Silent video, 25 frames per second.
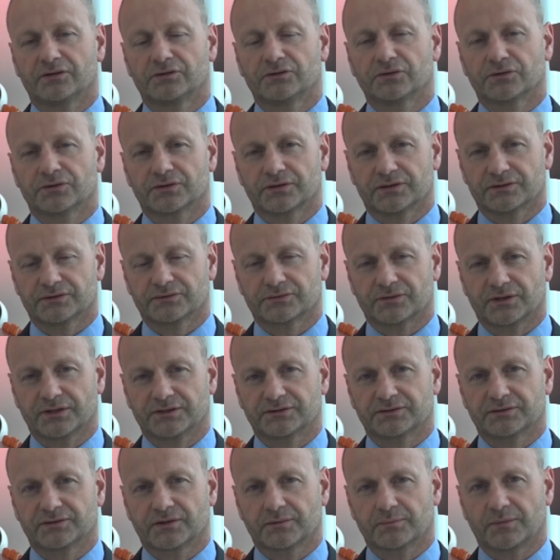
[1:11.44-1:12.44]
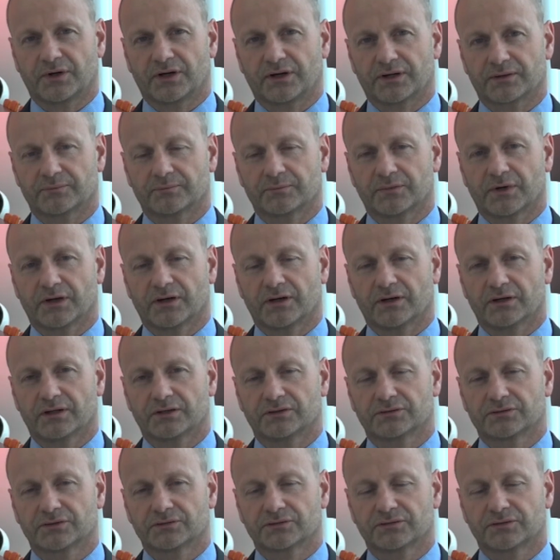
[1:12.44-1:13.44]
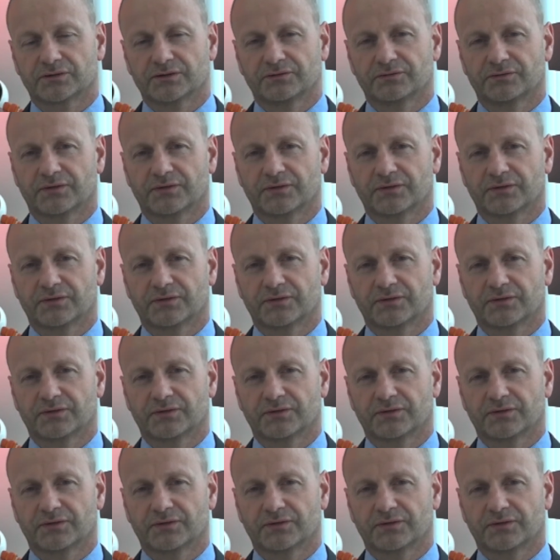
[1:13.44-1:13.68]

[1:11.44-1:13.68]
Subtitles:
doing this race to the bottom. In terms of the